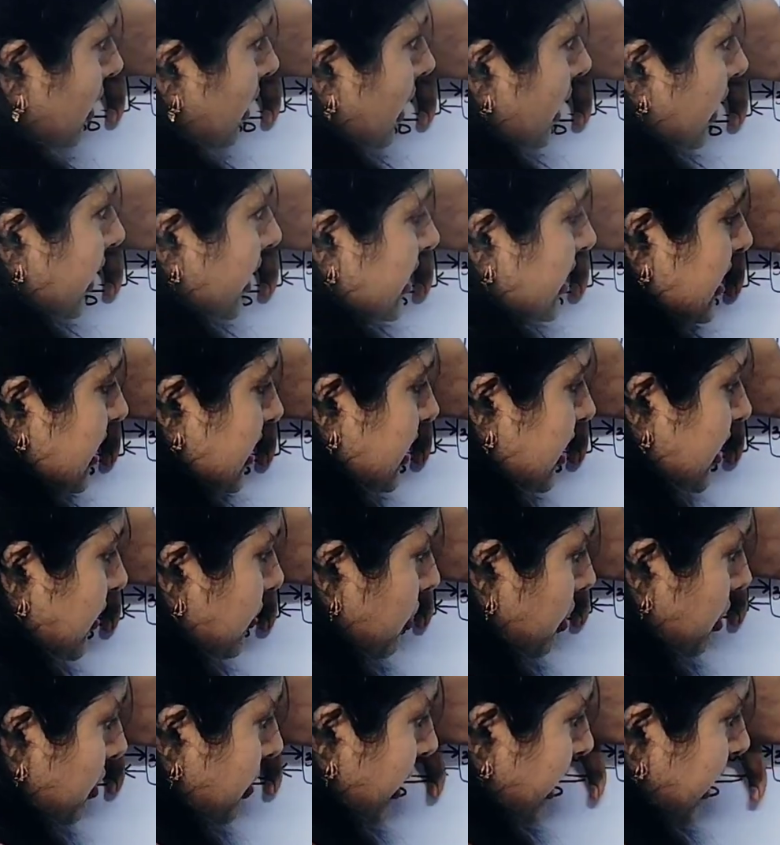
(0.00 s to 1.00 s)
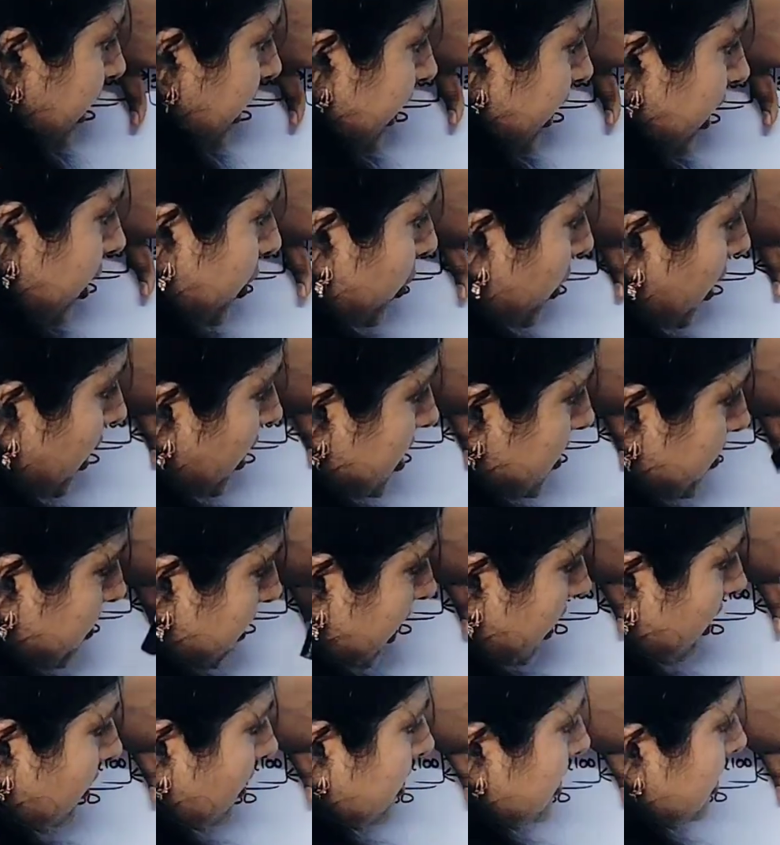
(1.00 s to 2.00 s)
It is 64, but it was
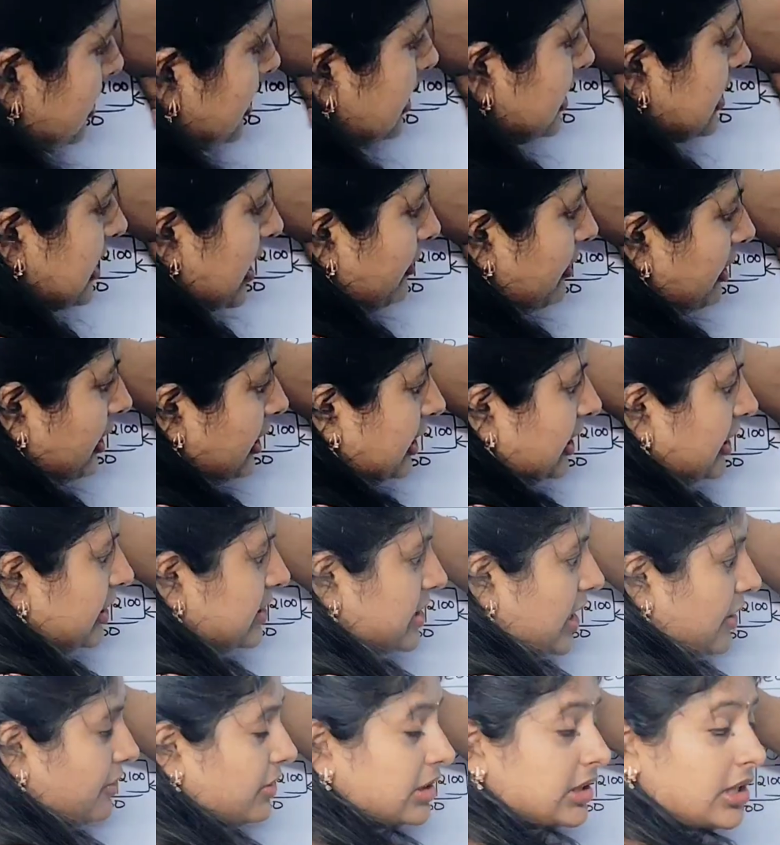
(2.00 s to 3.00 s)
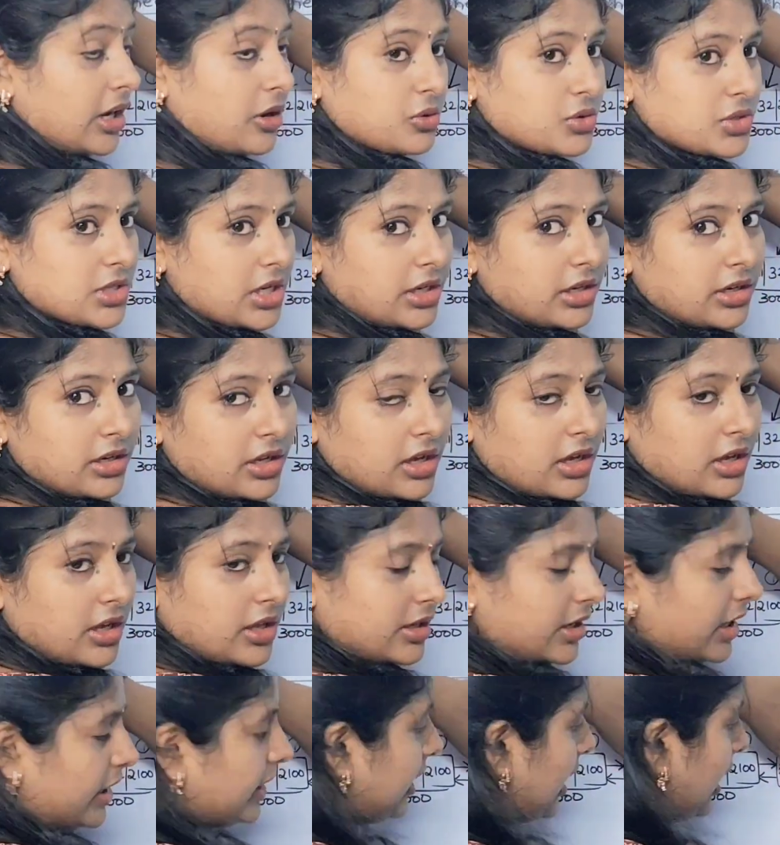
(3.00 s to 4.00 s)
previously 7,000.
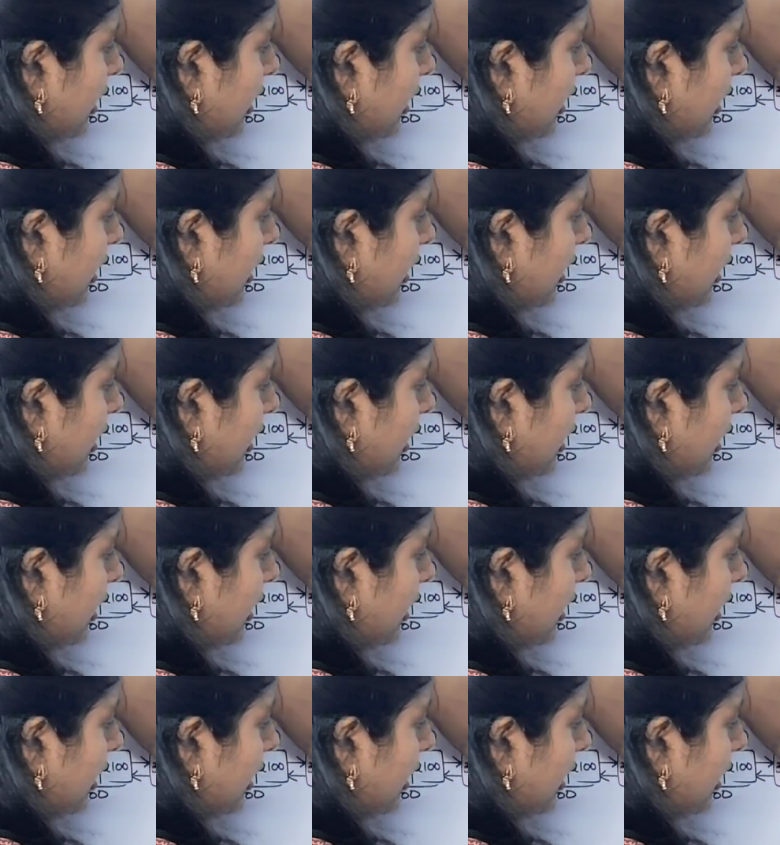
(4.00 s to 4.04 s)
Right?